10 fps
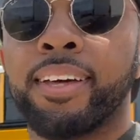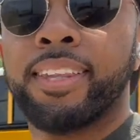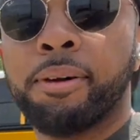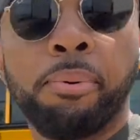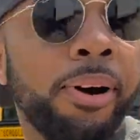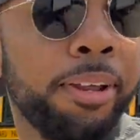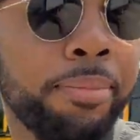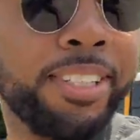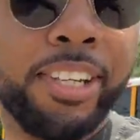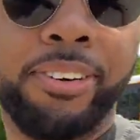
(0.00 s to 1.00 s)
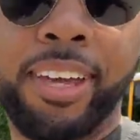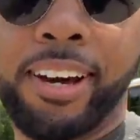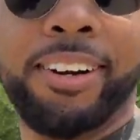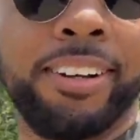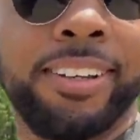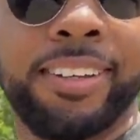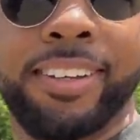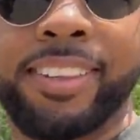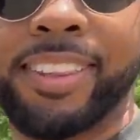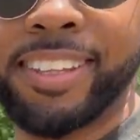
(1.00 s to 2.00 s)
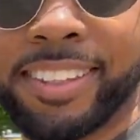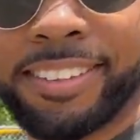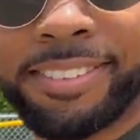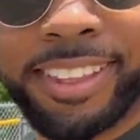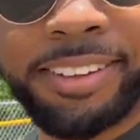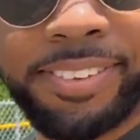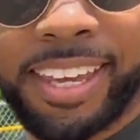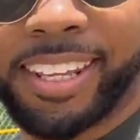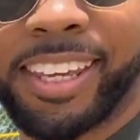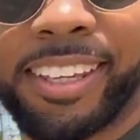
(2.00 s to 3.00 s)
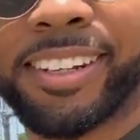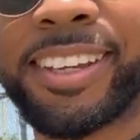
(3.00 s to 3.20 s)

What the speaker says: the point of me showing y'all the lift gate again